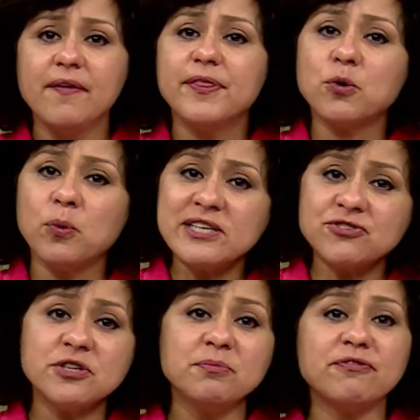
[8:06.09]
The
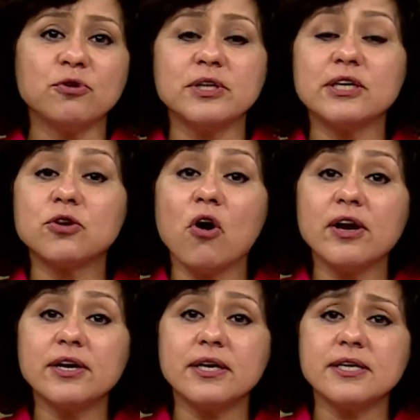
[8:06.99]
question before the
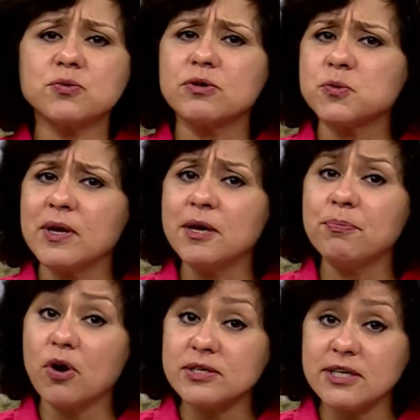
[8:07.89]
authorities was whether
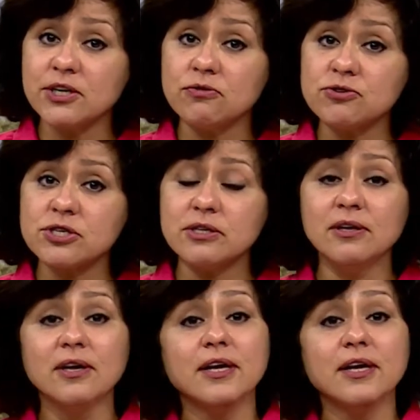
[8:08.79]
prosecution